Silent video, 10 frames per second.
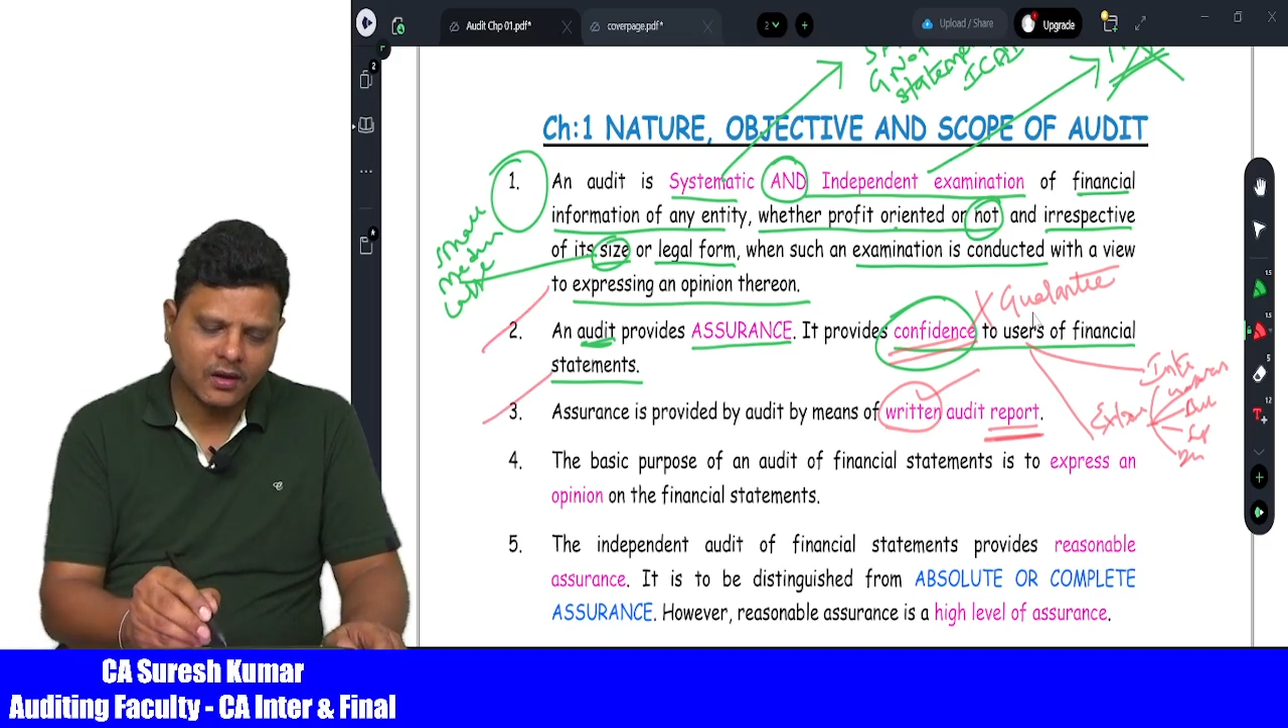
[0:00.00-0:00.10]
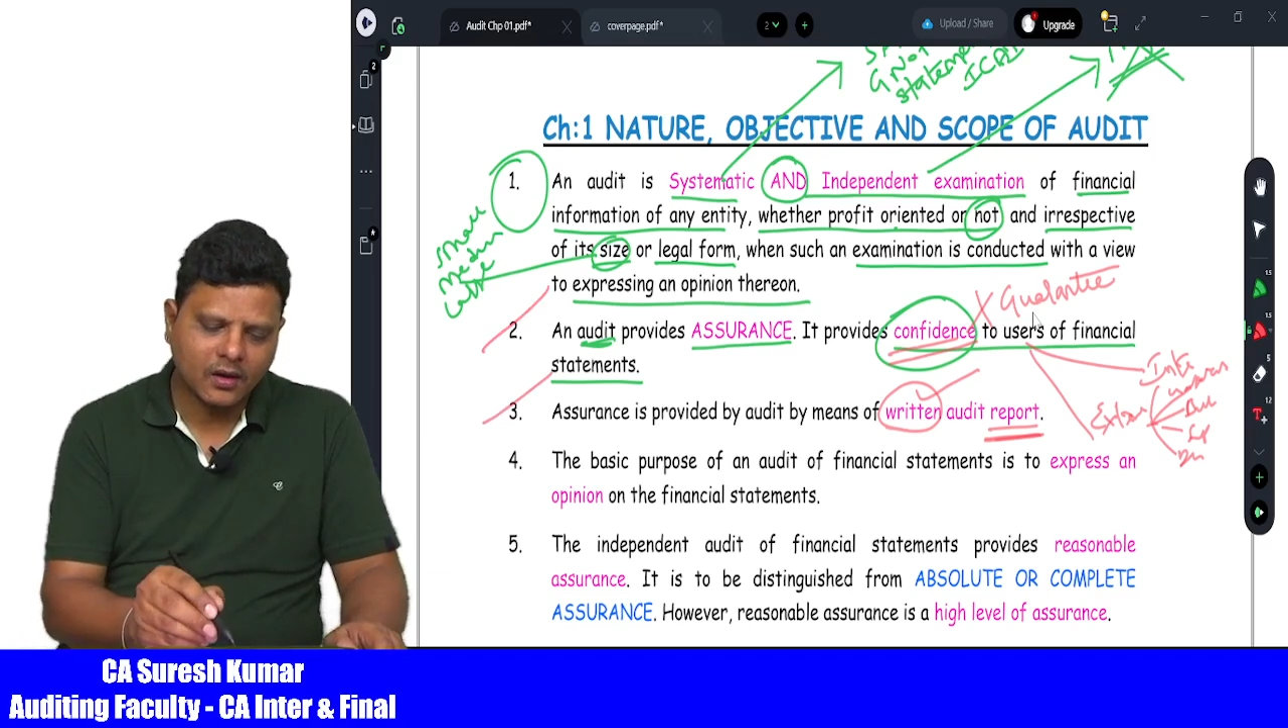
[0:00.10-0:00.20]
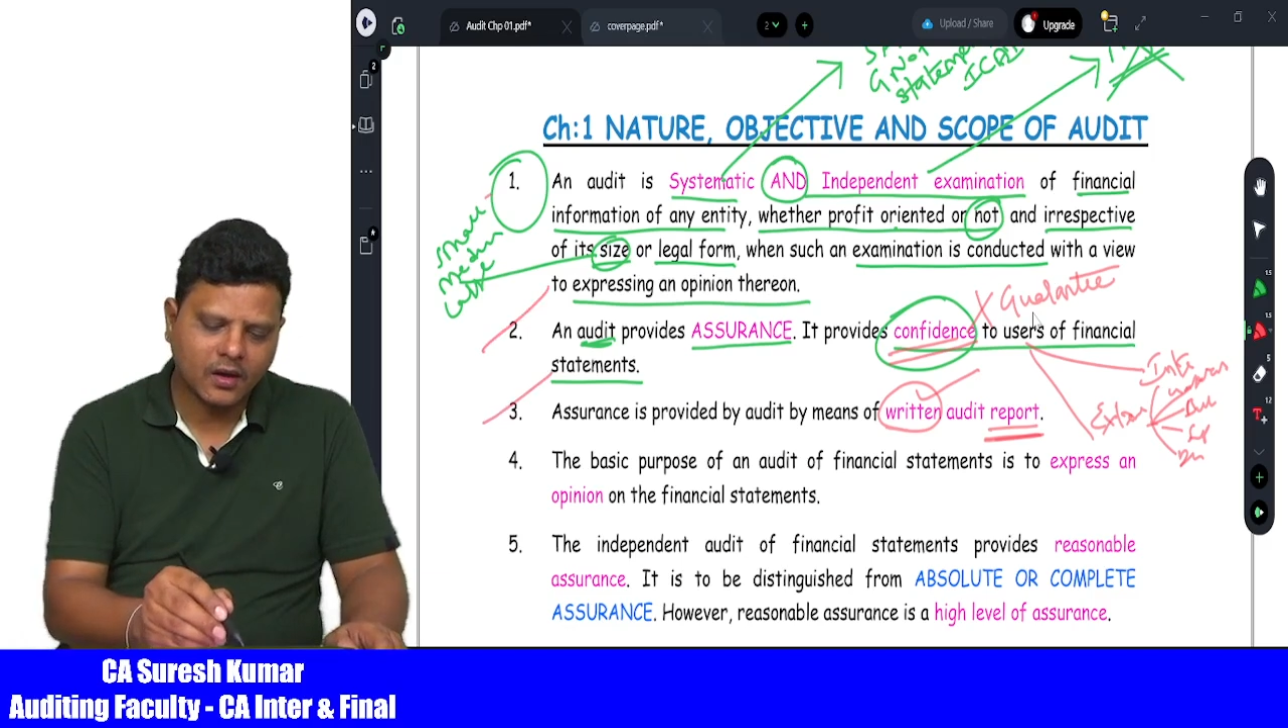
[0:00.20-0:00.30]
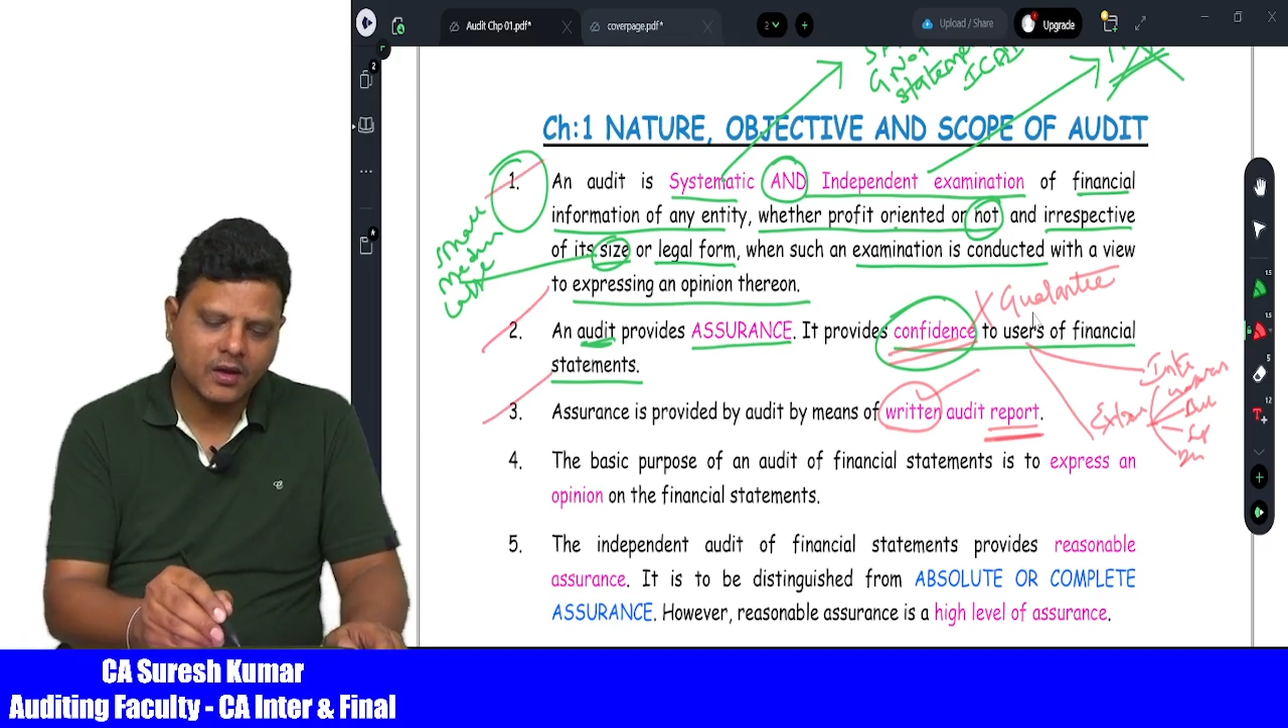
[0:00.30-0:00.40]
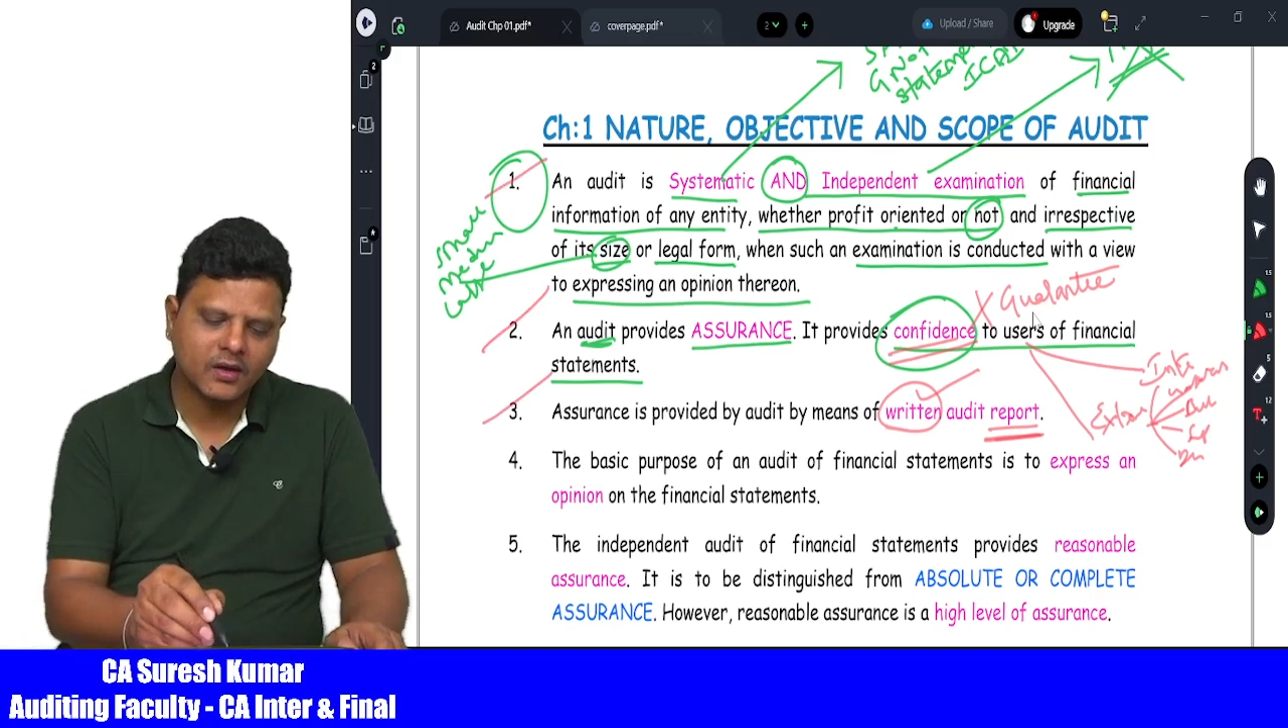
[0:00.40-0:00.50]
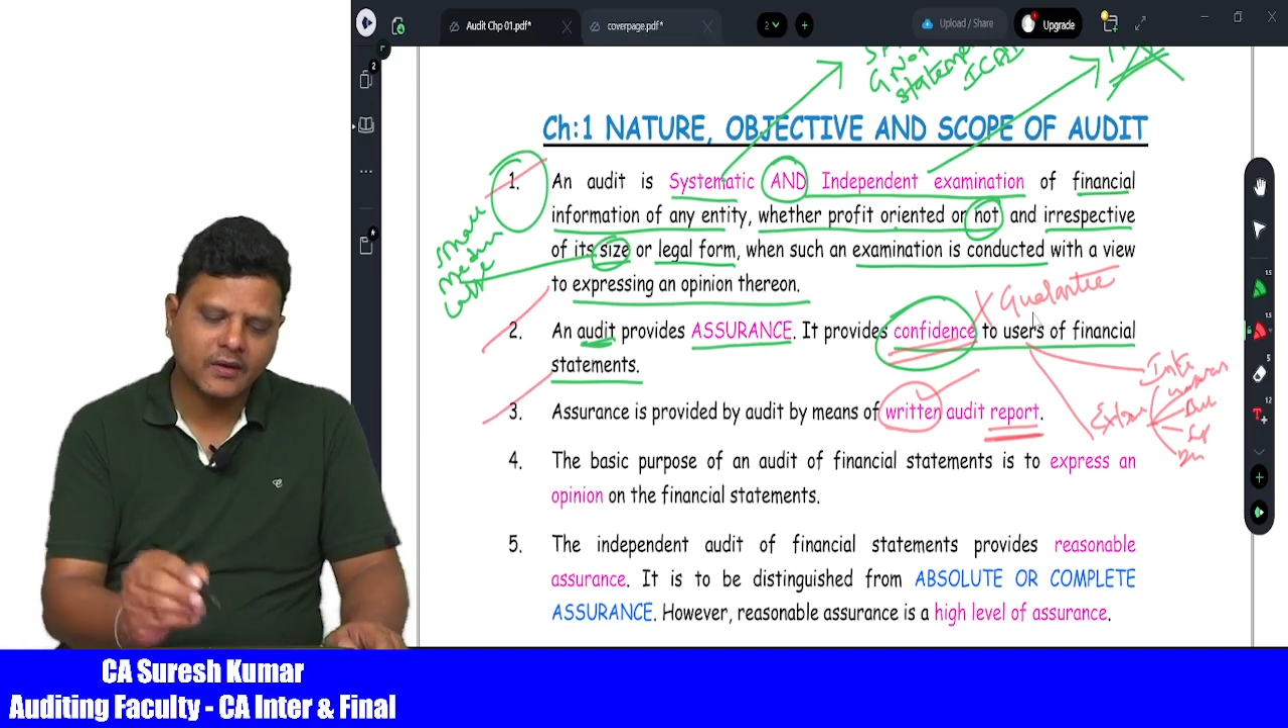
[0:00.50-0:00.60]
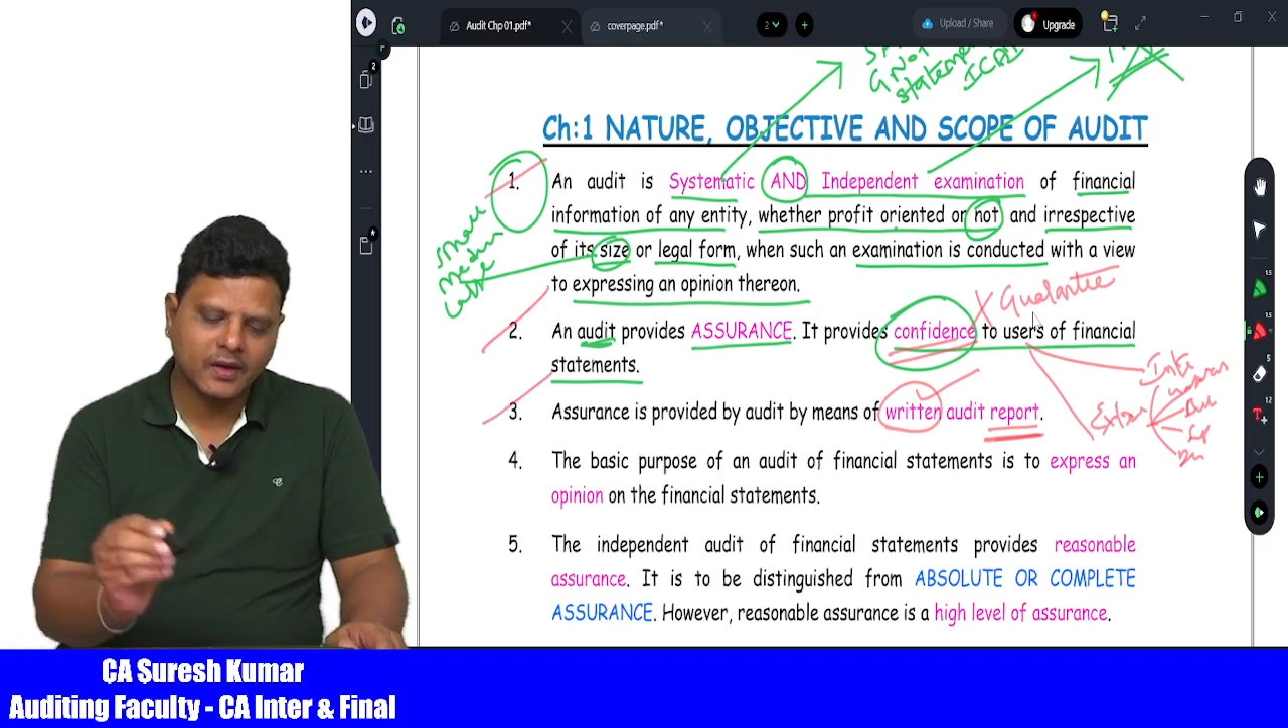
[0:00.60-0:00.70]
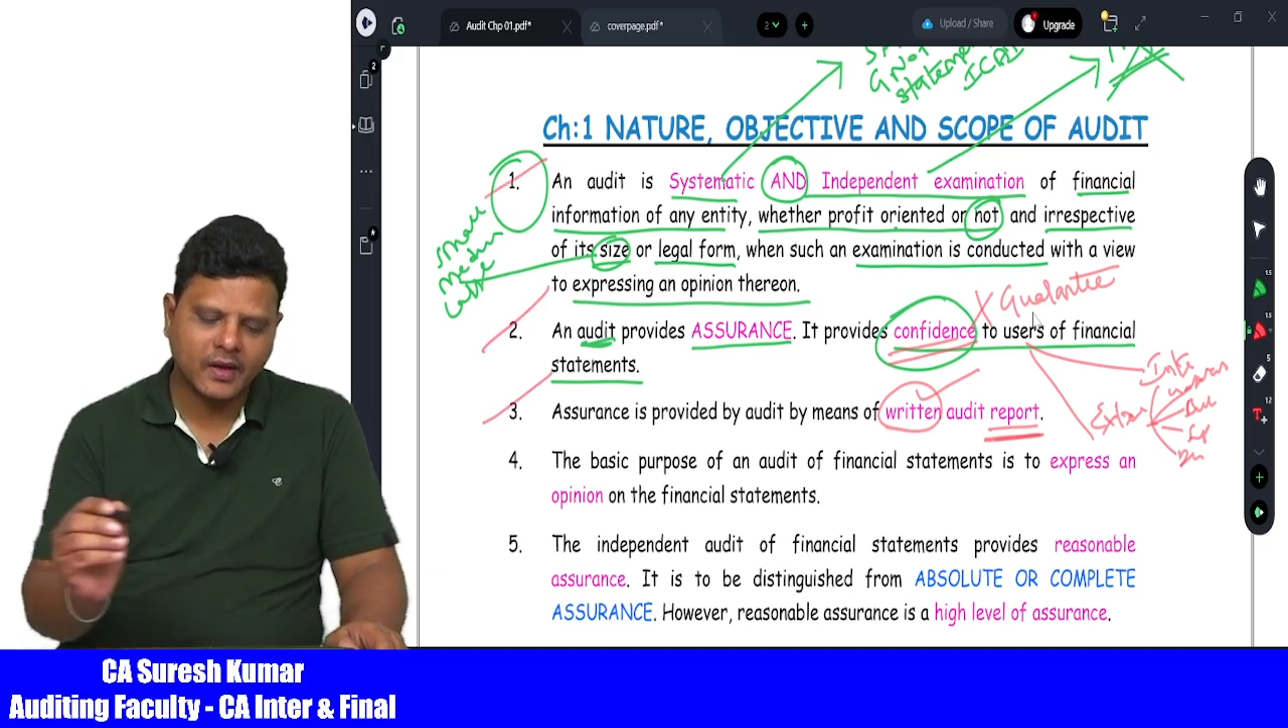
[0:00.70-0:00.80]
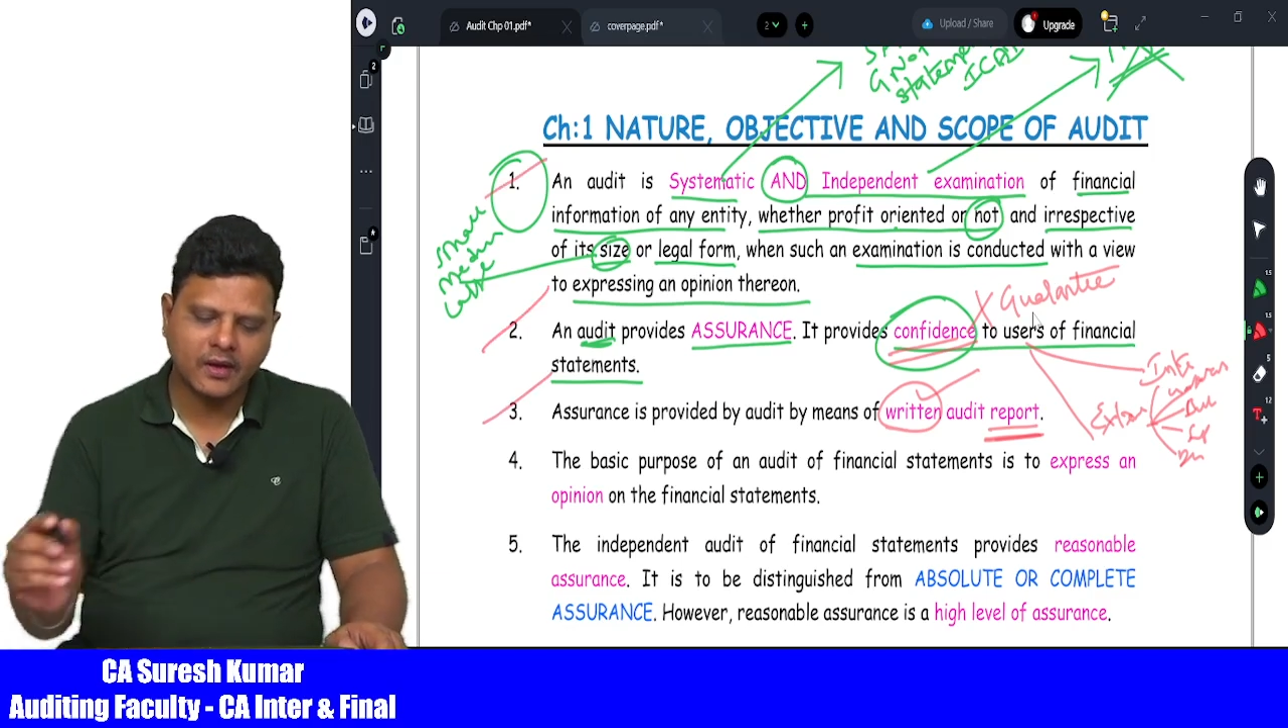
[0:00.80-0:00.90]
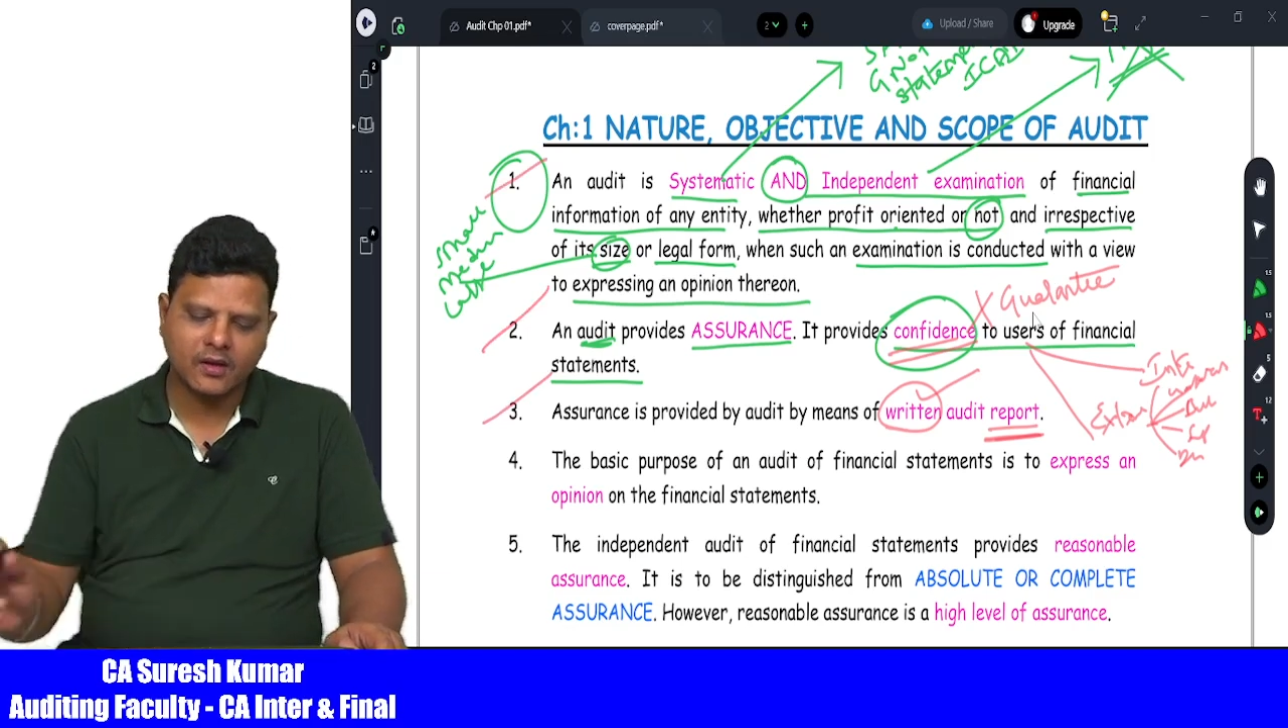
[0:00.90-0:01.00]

another area